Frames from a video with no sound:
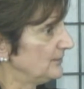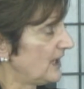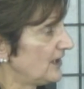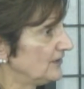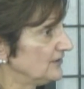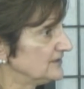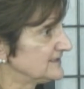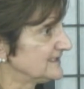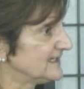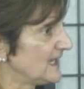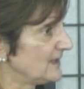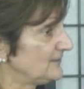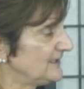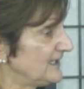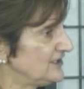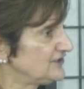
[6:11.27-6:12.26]
our
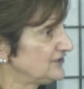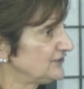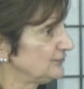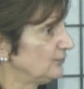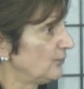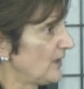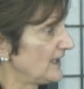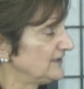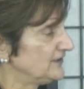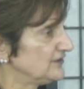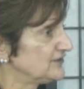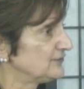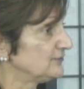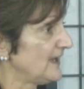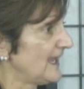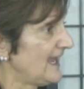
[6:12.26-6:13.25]
denomination wanted
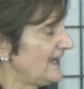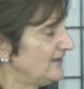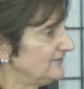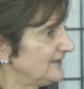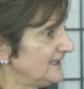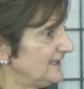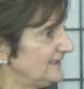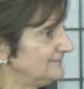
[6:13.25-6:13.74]
to have